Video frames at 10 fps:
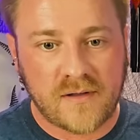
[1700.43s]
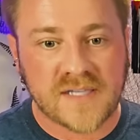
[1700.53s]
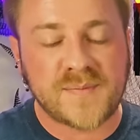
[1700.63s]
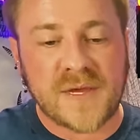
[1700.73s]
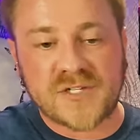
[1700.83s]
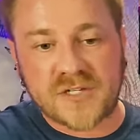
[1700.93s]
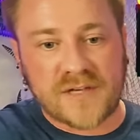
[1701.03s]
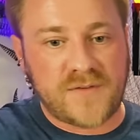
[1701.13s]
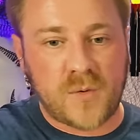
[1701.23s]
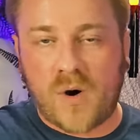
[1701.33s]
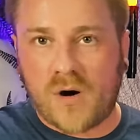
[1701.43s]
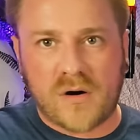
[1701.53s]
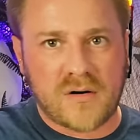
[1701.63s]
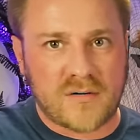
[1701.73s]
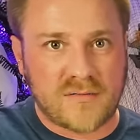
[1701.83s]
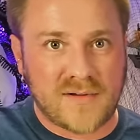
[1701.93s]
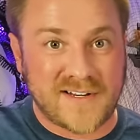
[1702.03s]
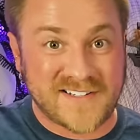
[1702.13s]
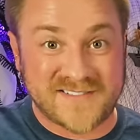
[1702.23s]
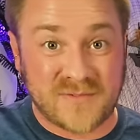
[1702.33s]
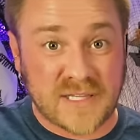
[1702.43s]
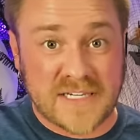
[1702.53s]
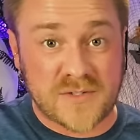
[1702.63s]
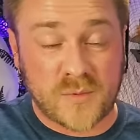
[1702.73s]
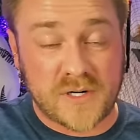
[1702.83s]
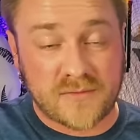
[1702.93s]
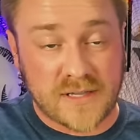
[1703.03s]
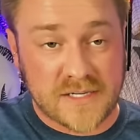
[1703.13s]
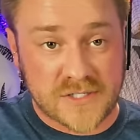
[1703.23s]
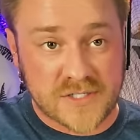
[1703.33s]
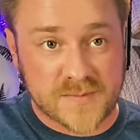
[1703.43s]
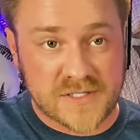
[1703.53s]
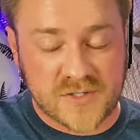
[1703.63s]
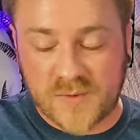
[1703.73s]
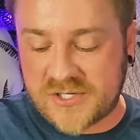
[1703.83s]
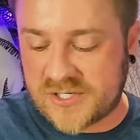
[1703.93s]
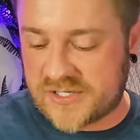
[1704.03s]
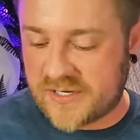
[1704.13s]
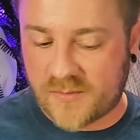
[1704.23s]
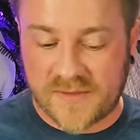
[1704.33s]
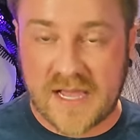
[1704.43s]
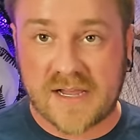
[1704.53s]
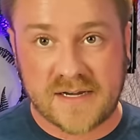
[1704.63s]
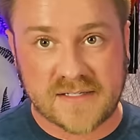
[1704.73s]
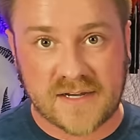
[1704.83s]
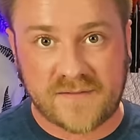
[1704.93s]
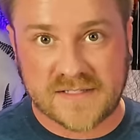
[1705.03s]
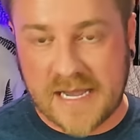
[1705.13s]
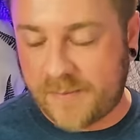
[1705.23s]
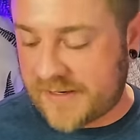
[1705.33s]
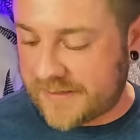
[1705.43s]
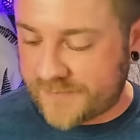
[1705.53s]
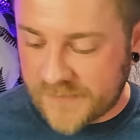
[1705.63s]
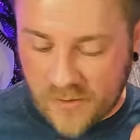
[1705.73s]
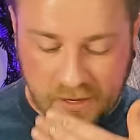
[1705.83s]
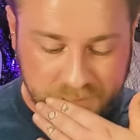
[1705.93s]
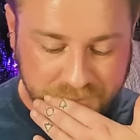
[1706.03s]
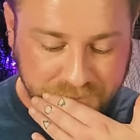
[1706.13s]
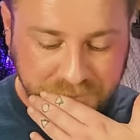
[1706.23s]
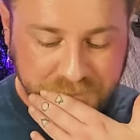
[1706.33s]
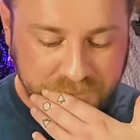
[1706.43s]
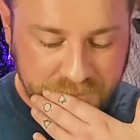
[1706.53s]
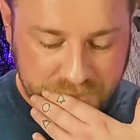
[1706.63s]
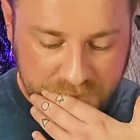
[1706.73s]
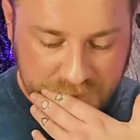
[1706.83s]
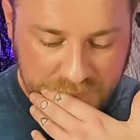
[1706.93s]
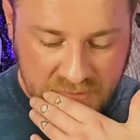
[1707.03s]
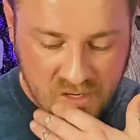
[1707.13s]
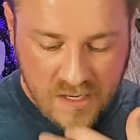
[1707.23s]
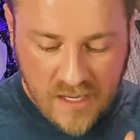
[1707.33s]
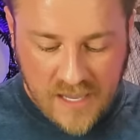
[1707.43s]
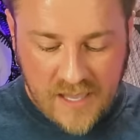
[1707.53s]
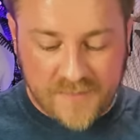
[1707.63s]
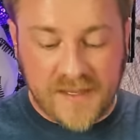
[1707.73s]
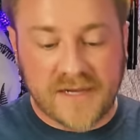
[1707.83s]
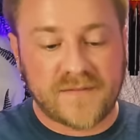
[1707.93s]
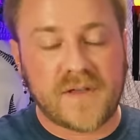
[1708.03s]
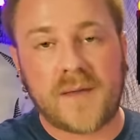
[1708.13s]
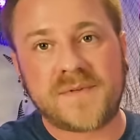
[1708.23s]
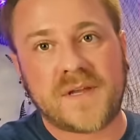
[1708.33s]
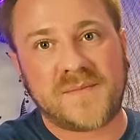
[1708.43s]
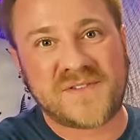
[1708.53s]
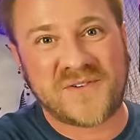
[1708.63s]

especially if you are in a weird relationship situation here where that kind of stuff is happening. Okay. Nine of Cups comes